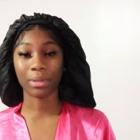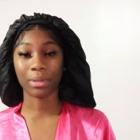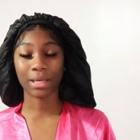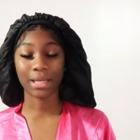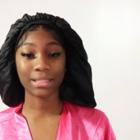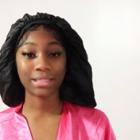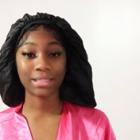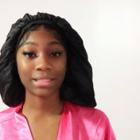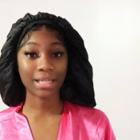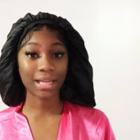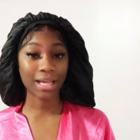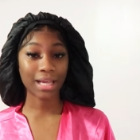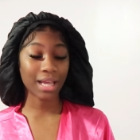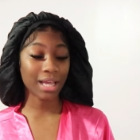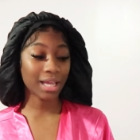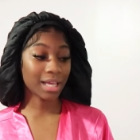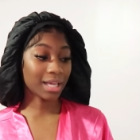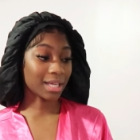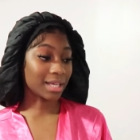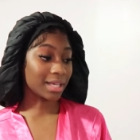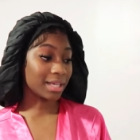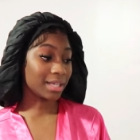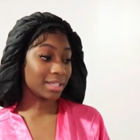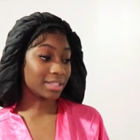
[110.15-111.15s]
But today
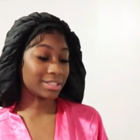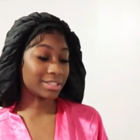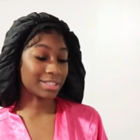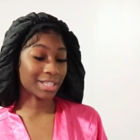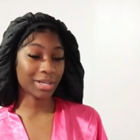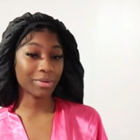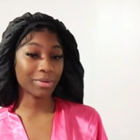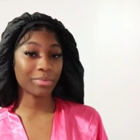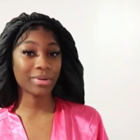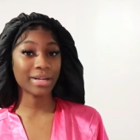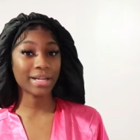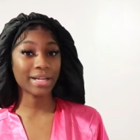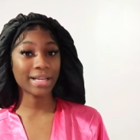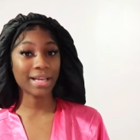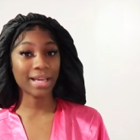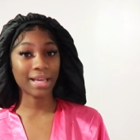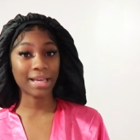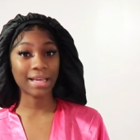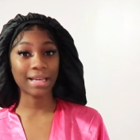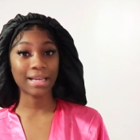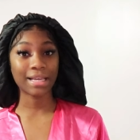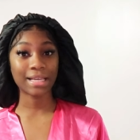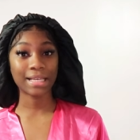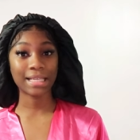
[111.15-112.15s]
is January
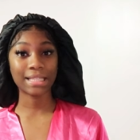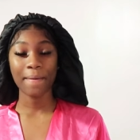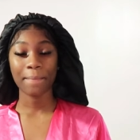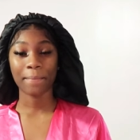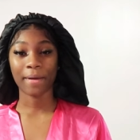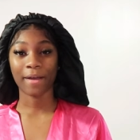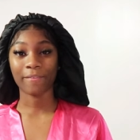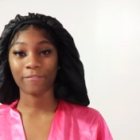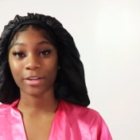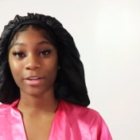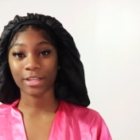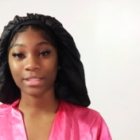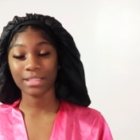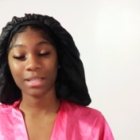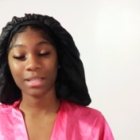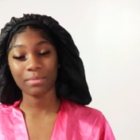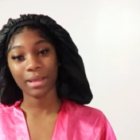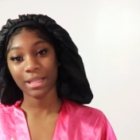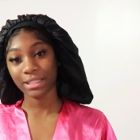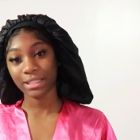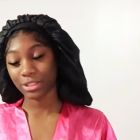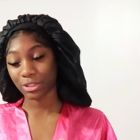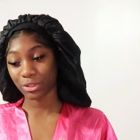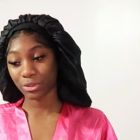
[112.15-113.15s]
8th, my first day
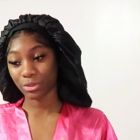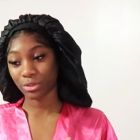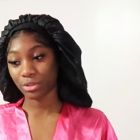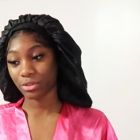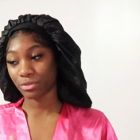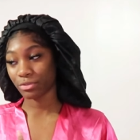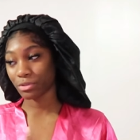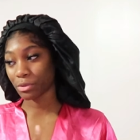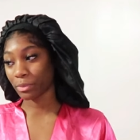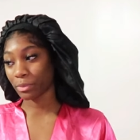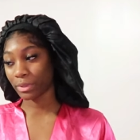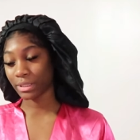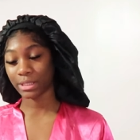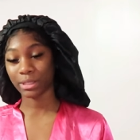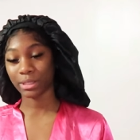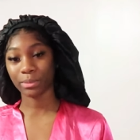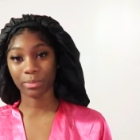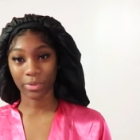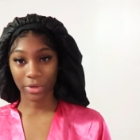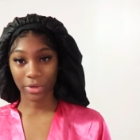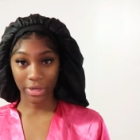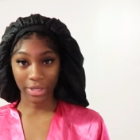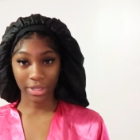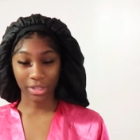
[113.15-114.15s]
back to school from winter
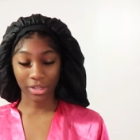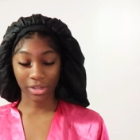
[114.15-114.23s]
break.